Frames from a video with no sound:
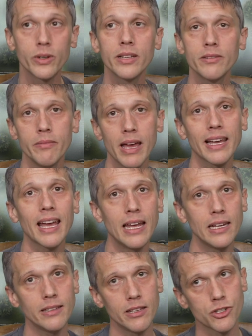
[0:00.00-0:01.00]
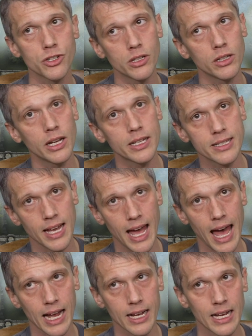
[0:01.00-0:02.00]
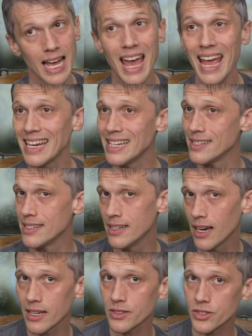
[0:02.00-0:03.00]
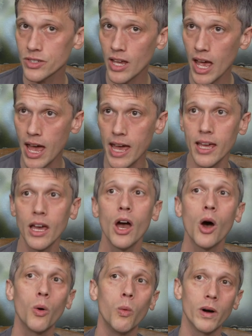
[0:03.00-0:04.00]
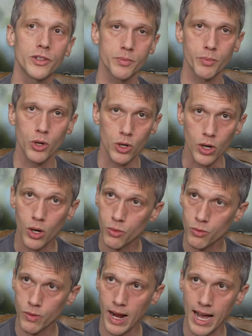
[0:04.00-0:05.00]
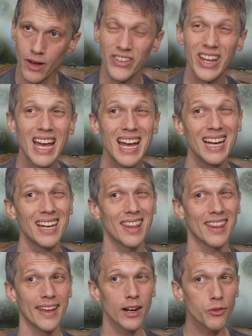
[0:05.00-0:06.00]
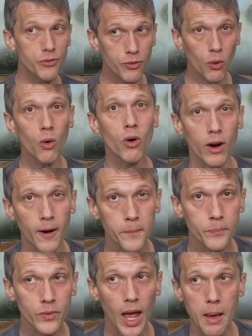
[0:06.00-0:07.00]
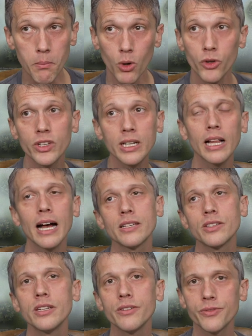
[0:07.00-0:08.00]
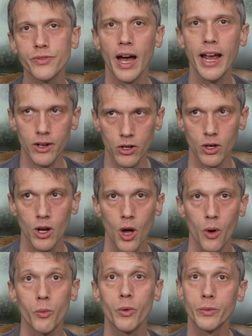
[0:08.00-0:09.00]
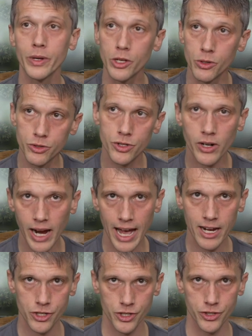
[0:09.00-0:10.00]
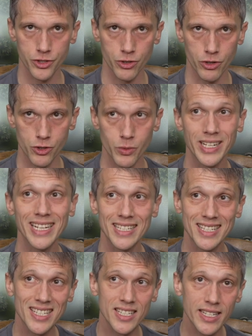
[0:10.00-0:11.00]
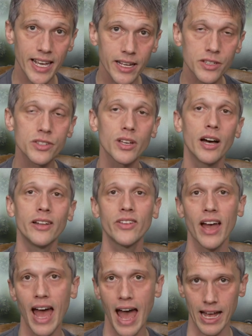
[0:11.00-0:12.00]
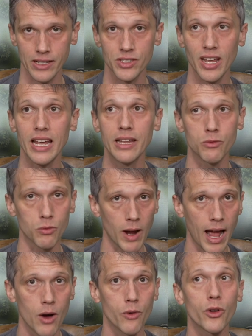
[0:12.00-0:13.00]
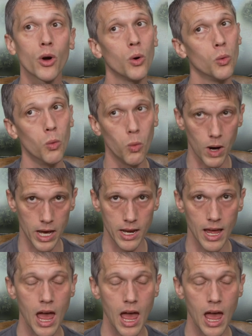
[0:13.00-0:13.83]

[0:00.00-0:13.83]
can make an additional attack. It does not say once per round. Therefore, a multi-class into fighter, when we use our action surge, would get 6 attacks in round 1,